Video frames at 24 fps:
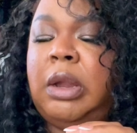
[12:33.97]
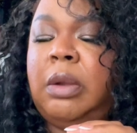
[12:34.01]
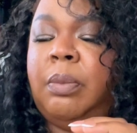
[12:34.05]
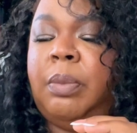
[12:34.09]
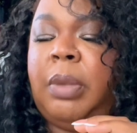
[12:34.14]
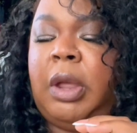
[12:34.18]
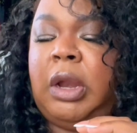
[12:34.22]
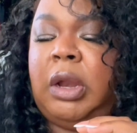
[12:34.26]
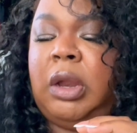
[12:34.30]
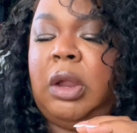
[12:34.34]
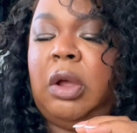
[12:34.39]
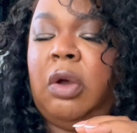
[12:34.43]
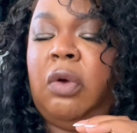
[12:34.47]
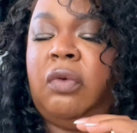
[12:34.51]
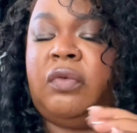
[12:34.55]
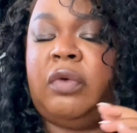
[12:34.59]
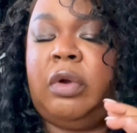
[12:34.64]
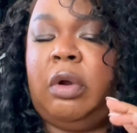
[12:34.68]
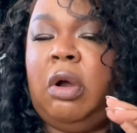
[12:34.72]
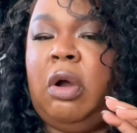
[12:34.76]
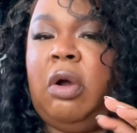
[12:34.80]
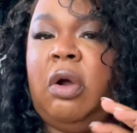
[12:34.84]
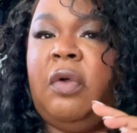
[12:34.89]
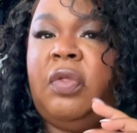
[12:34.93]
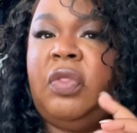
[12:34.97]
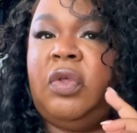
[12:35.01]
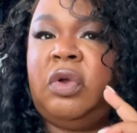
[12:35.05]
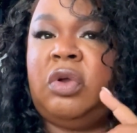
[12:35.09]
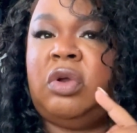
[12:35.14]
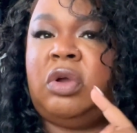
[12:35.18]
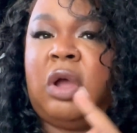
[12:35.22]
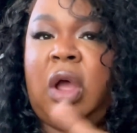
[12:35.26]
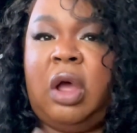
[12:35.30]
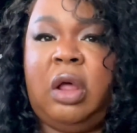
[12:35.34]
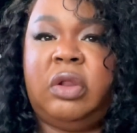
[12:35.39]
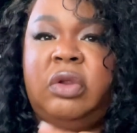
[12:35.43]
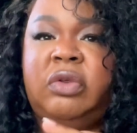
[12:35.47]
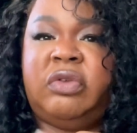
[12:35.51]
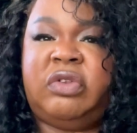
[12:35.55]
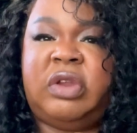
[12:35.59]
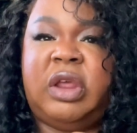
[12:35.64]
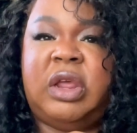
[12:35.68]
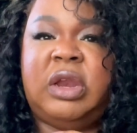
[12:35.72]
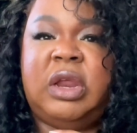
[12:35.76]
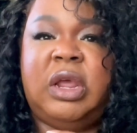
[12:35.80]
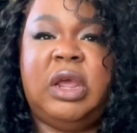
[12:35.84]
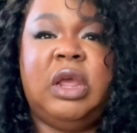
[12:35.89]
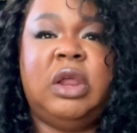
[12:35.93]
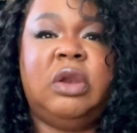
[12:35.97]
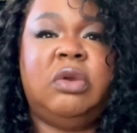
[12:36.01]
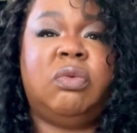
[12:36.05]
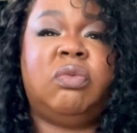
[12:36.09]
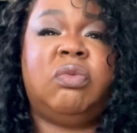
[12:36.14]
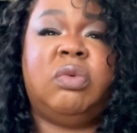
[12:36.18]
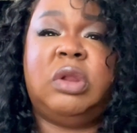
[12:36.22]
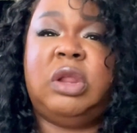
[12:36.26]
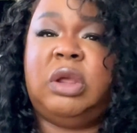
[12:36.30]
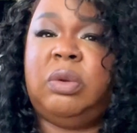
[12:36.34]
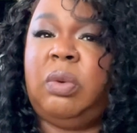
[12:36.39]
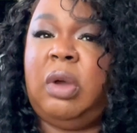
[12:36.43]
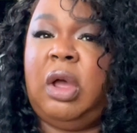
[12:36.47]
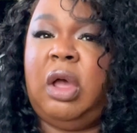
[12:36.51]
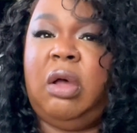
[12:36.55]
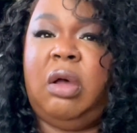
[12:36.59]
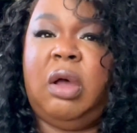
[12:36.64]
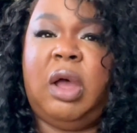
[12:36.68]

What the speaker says: But overall, the color stayed in really well.